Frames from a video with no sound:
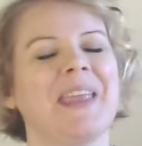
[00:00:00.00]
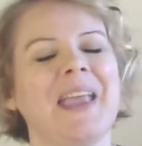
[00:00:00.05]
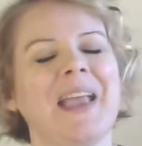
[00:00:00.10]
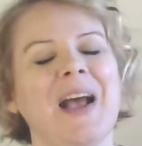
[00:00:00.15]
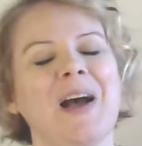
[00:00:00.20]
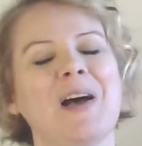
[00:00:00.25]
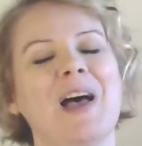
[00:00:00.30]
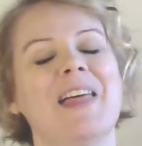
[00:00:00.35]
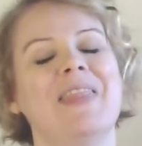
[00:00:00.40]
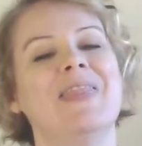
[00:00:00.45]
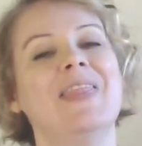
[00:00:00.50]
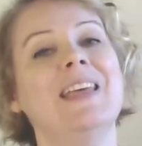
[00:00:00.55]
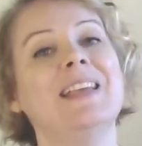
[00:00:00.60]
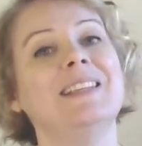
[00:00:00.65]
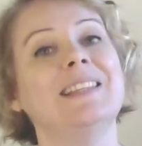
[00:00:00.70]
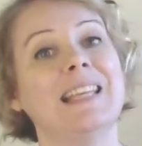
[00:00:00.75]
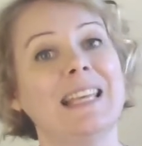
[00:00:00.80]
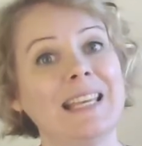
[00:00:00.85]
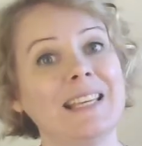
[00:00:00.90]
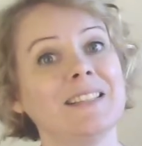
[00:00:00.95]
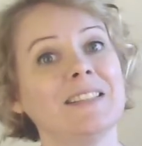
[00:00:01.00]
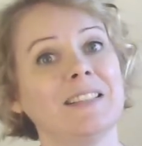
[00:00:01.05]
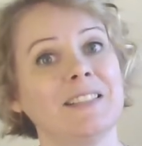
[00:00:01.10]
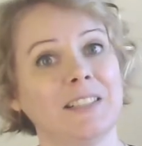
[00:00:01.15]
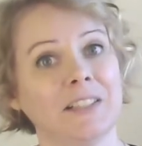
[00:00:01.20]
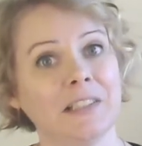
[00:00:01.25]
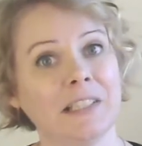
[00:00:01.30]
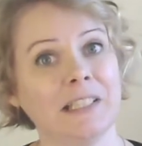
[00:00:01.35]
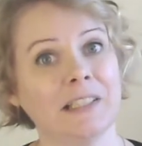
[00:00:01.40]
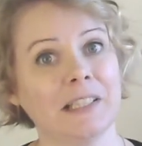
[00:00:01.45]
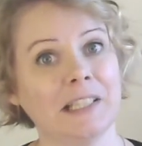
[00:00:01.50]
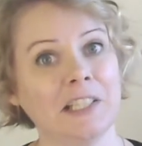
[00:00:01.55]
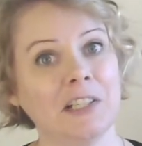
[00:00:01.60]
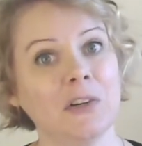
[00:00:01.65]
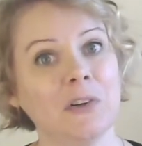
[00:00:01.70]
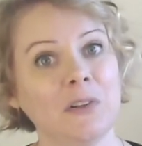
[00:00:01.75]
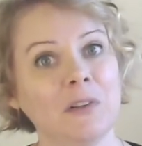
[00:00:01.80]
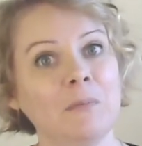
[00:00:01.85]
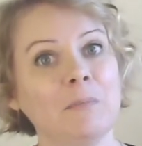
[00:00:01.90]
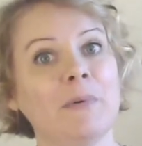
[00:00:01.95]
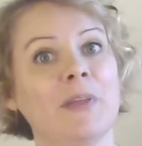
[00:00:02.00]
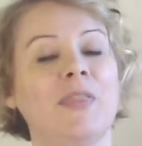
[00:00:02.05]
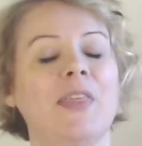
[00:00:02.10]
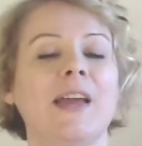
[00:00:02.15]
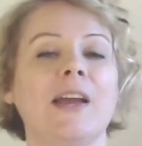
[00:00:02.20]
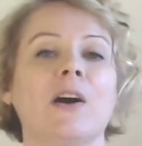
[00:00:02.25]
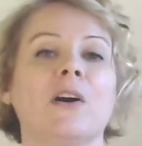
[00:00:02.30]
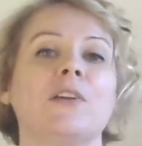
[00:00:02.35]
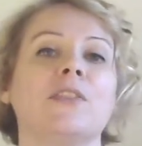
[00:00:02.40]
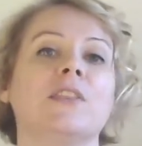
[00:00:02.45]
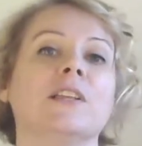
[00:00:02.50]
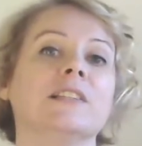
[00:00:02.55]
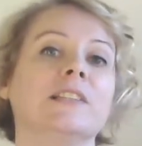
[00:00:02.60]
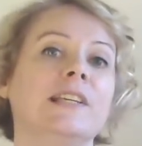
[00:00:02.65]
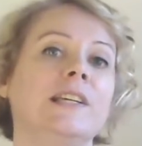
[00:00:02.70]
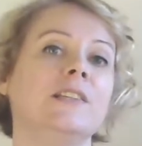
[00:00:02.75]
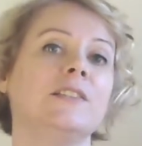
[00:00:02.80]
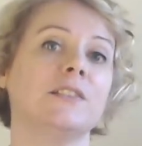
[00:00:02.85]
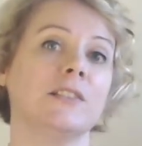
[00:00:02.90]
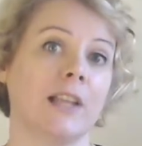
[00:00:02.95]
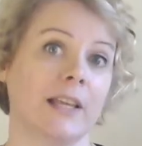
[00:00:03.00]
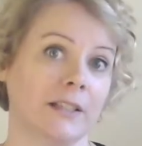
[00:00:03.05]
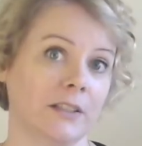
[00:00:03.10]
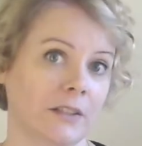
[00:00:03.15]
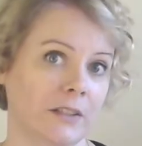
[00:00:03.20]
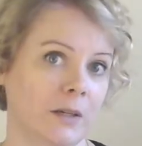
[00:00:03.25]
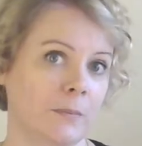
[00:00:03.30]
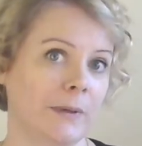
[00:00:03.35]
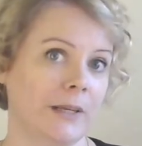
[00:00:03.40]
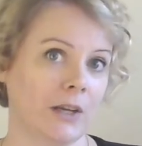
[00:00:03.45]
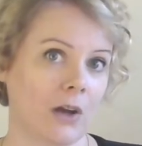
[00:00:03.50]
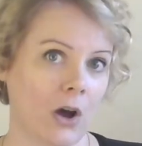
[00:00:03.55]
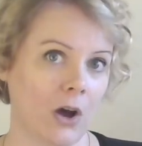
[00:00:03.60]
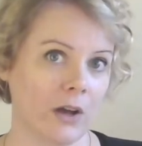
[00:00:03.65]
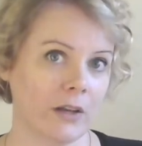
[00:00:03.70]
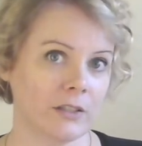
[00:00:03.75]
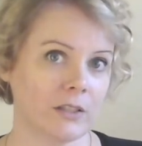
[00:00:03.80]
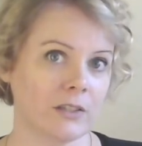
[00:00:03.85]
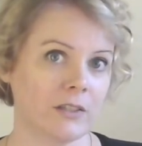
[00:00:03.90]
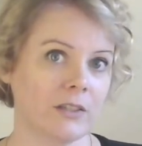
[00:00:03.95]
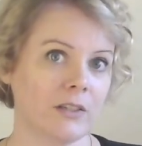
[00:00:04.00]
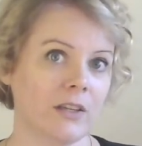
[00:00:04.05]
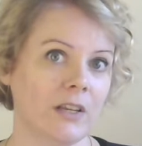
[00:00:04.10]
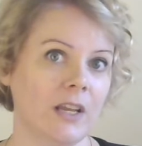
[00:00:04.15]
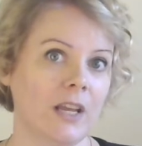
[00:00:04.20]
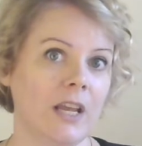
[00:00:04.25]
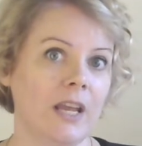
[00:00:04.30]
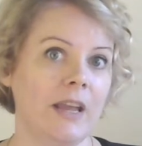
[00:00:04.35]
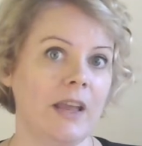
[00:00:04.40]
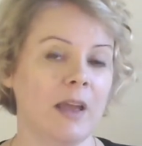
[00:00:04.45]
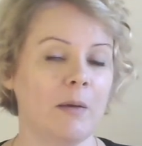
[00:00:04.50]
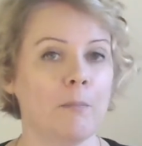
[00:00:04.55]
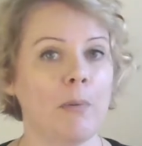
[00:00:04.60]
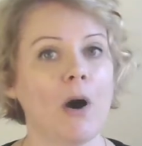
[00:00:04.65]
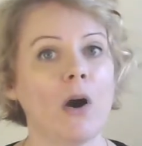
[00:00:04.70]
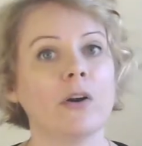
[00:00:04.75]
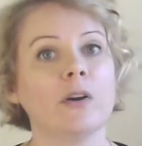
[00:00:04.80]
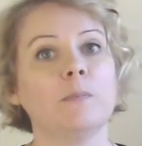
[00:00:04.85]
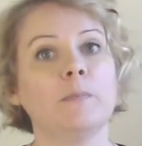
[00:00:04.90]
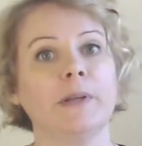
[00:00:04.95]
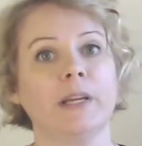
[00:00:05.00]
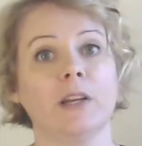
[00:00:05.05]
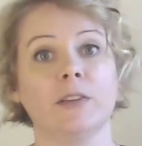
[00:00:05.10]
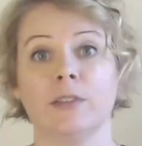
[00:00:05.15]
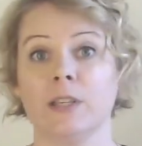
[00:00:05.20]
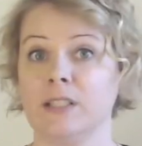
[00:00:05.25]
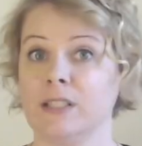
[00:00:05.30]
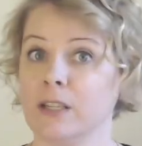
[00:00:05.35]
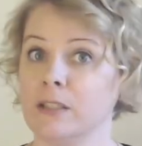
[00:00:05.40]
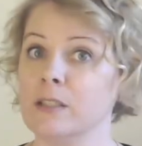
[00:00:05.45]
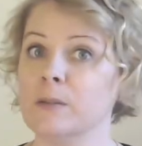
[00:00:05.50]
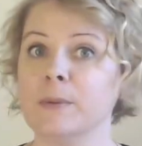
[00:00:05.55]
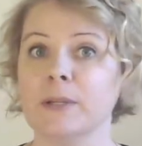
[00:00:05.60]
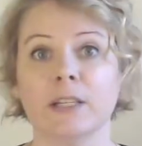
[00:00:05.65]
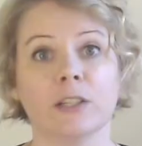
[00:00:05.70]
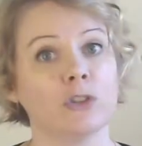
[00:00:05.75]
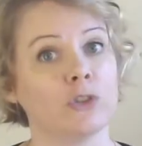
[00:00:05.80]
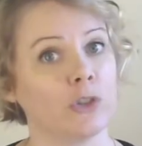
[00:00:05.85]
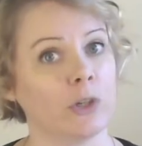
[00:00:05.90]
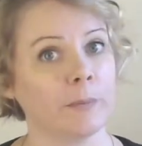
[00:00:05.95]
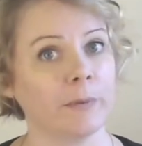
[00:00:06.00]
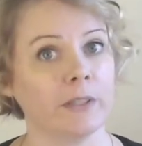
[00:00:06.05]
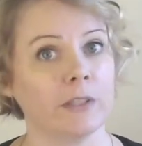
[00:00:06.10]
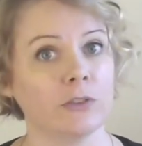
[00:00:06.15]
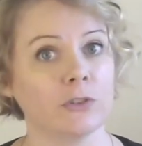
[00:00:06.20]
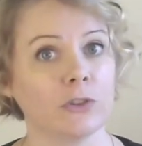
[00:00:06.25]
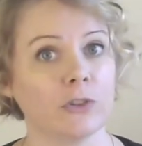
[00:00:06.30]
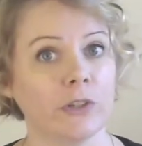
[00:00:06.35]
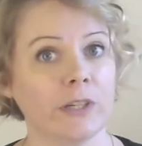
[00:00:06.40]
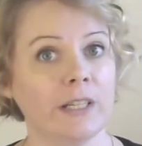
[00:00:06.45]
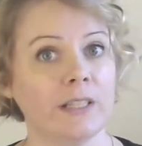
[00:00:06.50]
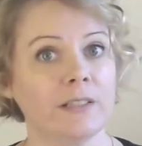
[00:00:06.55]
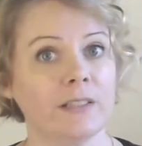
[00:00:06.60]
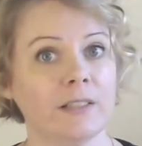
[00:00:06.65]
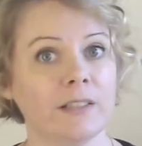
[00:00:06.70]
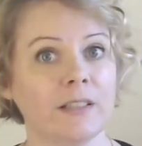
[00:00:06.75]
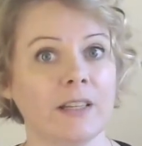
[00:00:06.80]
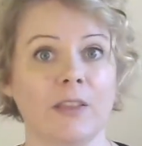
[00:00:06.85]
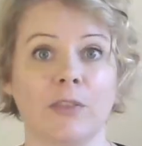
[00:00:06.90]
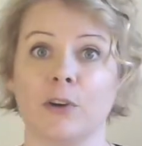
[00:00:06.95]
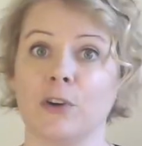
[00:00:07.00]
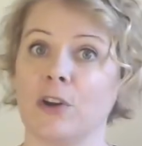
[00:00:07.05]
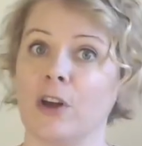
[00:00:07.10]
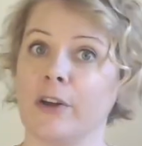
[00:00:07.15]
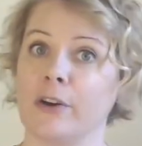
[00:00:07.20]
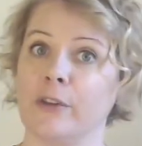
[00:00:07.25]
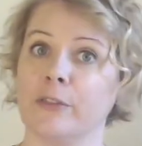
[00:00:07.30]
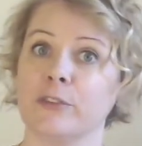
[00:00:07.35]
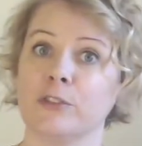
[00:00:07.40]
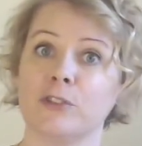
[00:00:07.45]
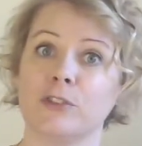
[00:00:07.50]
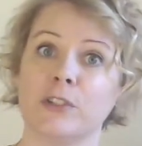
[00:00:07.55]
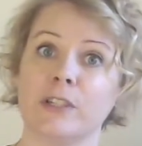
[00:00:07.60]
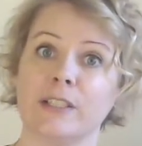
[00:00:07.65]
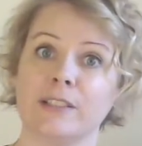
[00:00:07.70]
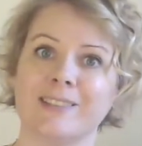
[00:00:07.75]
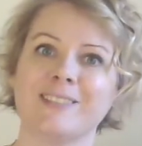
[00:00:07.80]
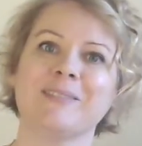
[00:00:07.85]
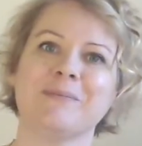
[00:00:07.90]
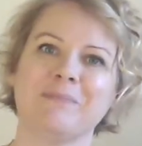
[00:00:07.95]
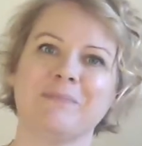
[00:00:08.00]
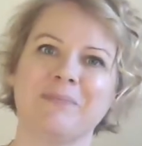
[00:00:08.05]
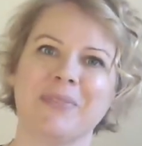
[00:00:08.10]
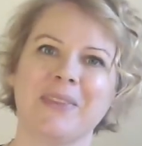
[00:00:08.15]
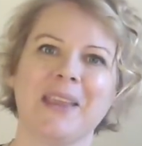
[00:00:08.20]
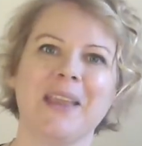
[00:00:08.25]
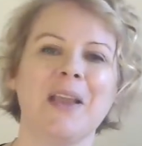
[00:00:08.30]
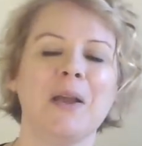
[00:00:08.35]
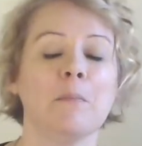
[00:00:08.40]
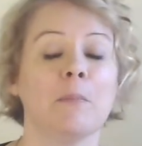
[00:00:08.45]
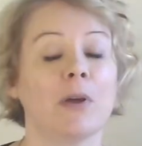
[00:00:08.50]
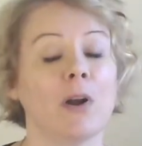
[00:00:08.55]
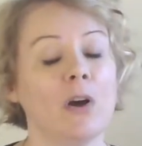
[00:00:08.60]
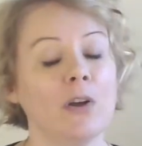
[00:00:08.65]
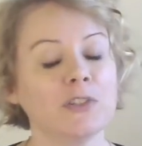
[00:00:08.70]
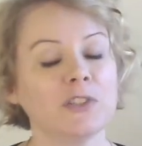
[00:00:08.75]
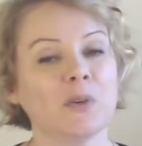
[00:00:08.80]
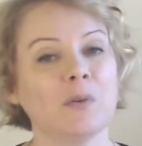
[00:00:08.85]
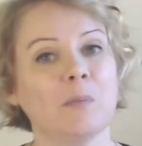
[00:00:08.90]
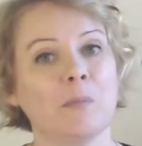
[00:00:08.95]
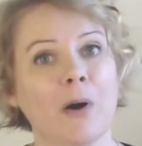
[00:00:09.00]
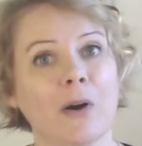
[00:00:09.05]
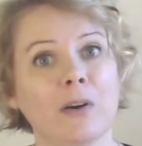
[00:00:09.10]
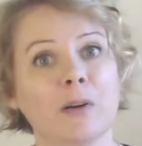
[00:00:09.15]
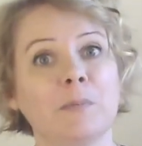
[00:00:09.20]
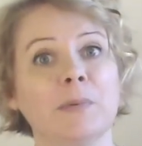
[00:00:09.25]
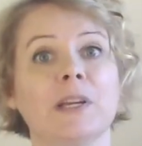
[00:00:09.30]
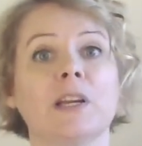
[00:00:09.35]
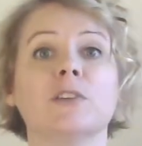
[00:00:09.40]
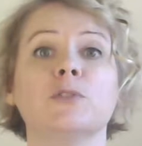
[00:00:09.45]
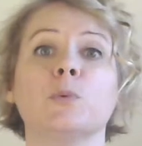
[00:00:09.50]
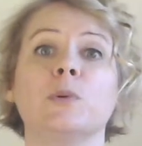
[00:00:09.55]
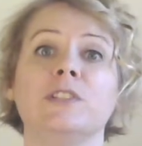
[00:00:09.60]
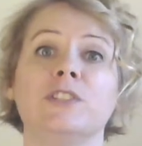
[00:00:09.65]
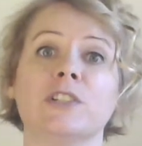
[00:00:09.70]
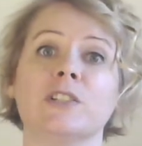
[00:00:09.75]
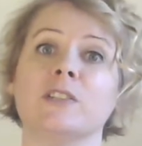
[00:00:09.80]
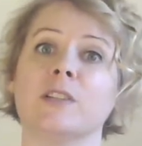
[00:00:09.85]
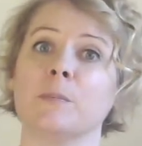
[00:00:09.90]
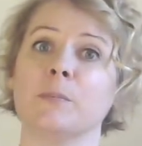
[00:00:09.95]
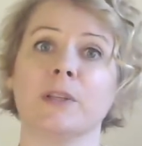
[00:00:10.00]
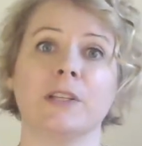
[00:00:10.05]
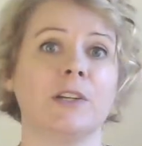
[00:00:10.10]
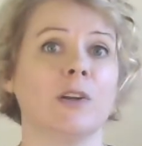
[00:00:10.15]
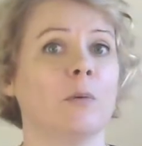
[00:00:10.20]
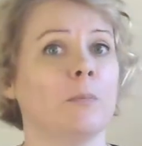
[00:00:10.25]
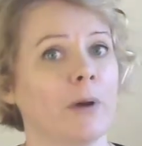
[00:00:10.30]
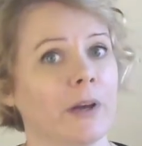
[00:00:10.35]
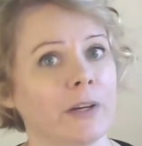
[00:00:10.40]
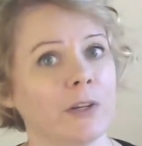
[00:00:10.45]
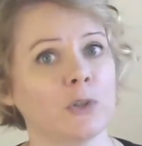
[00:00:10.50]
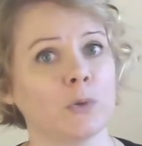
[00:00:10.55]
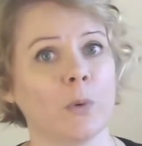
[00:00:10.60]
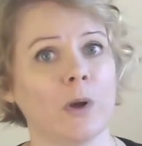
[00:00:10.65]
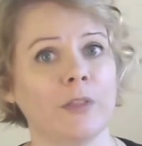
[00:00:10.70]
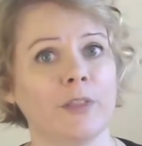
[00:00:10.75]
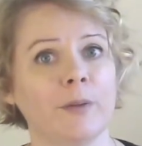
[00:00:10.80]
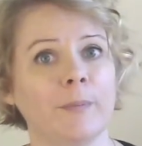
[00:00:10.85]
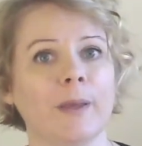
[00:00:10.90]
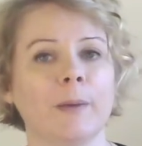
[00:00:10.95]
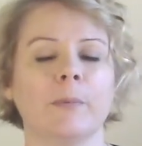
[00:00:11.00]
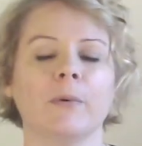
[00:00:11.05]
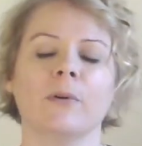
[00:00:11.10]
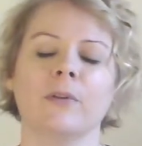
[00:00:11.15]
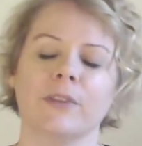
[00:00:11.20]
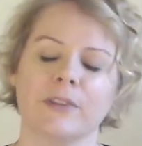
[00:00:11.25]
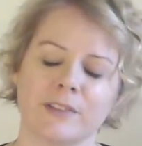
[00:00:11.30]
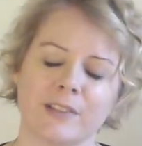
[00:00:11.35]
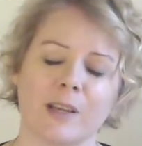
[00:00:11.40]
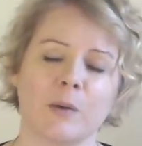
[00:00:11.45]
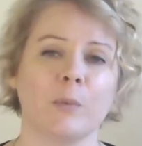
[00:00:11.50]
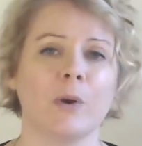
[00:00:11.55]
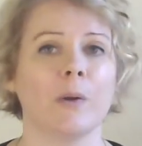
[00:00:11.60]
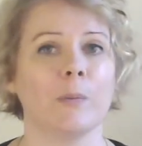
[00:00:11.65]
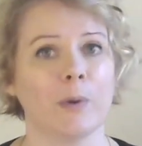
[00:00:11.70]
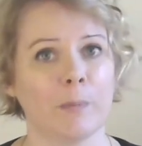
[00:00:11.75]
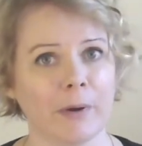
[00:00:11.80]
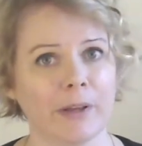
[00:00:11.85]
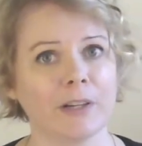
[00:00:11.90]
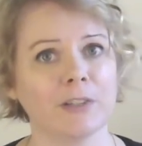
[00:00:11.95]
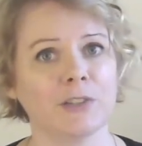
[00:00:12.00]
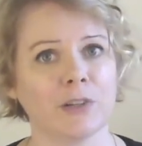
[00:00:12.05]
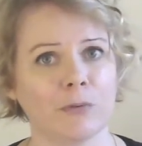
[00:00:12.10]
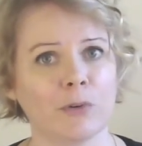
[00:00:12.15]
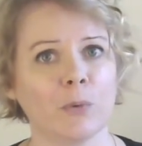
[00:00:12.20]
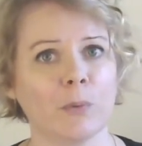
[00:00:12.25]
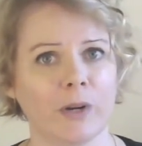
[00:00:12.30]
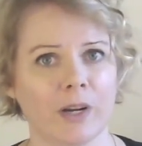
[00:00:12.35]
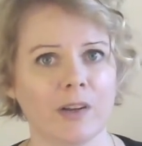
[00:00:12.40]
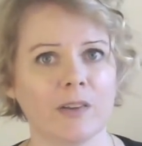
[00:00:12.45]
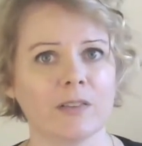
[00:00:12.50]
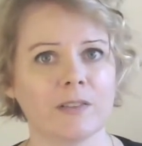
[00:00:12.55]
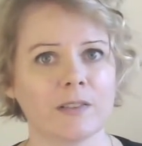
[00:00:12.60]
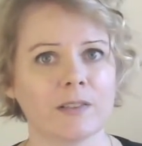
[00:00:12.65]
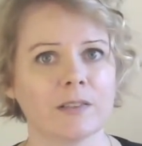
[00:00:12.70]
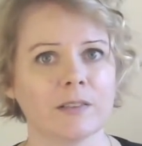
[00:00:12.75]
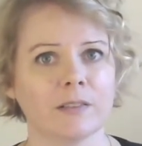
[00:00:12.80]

And this is still illegal, but they are the least likely to be caught. In part because they tend to be extremely discreet and they're not on the streets, but also in part because we just simply don't punish wealthy people the same way we punish everyone else.